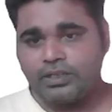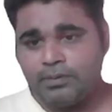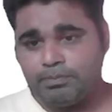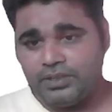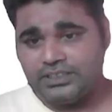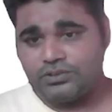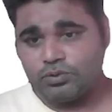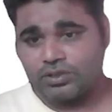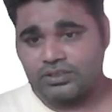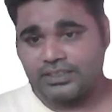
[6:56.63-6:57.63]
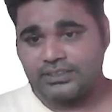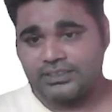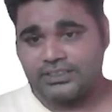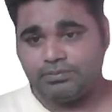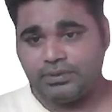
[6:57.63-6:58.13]
Please note that it
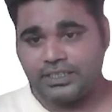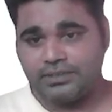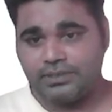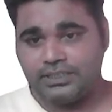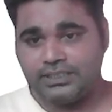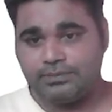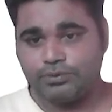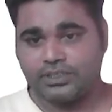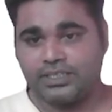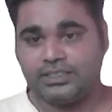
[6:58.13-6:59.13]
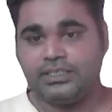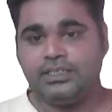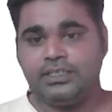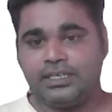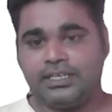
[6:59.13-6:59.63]
is very important
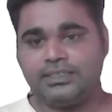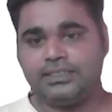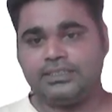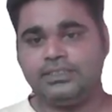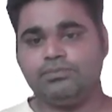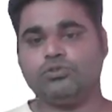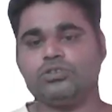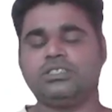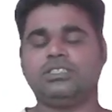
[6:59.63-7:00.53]
and it is most